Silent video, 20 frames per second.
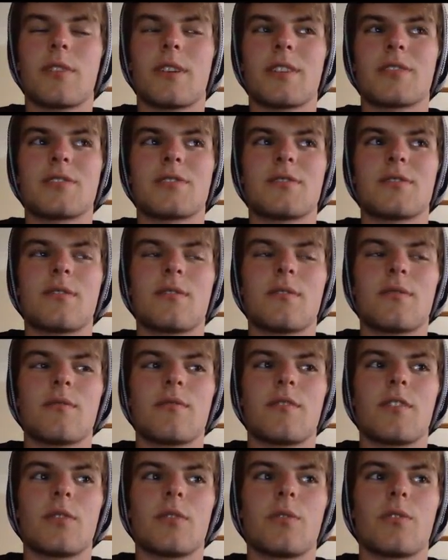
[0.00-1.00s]
as
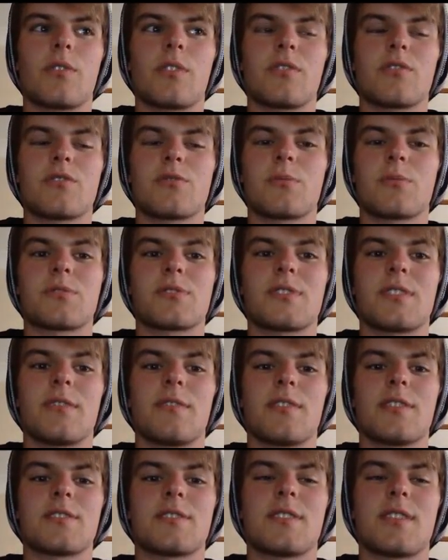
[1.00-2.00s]
the audience will see
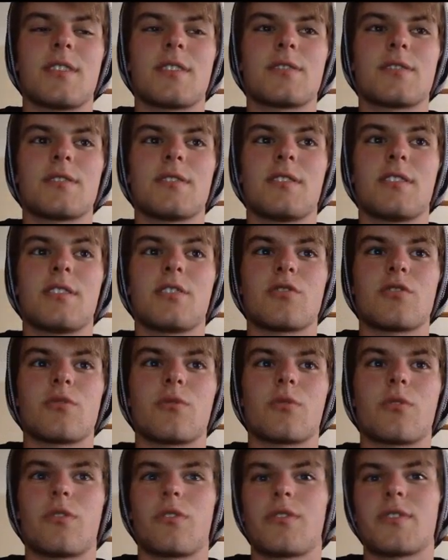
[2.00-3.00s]
this as
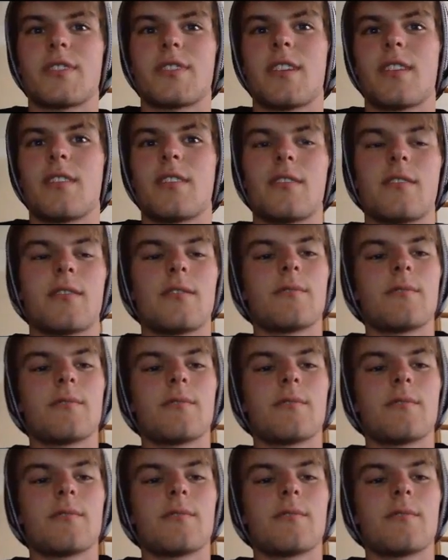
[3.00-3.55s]
additional content